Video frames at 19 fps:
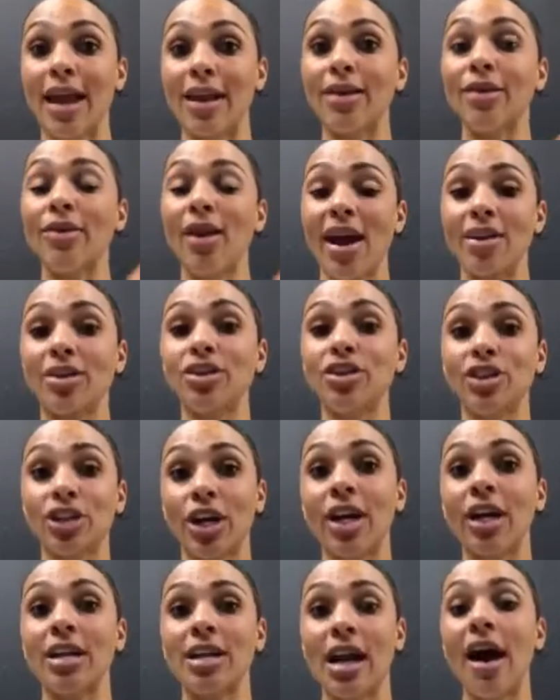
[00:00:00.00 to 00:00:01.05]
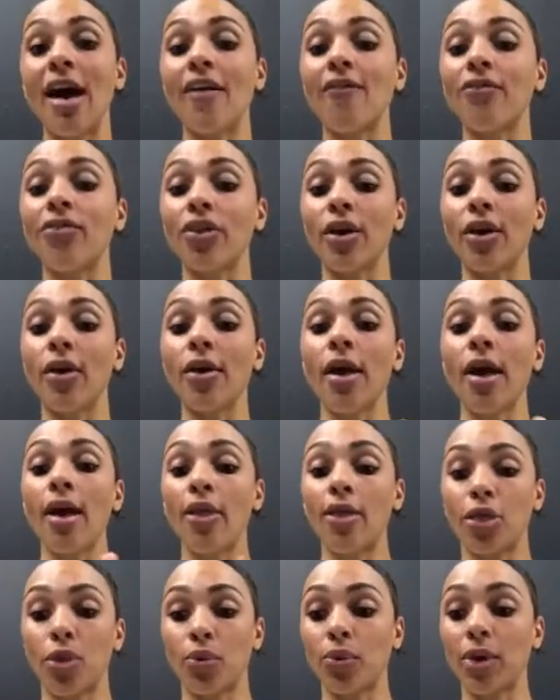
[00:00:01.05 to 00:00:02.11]
And sure enough, the
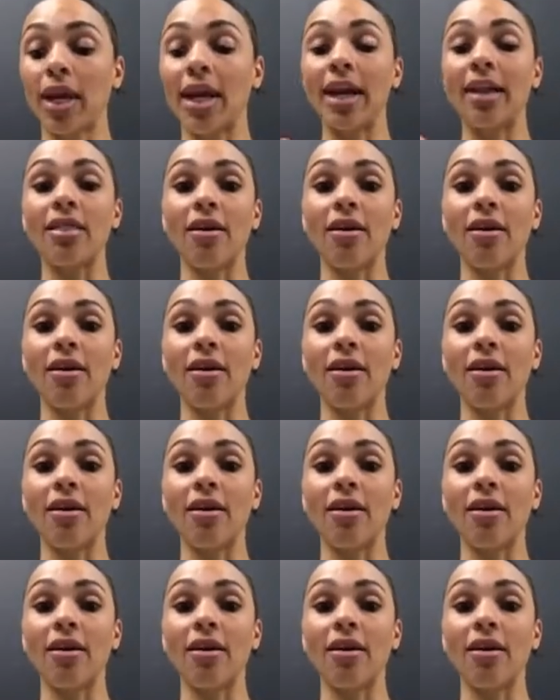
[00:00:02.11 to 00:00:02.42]
3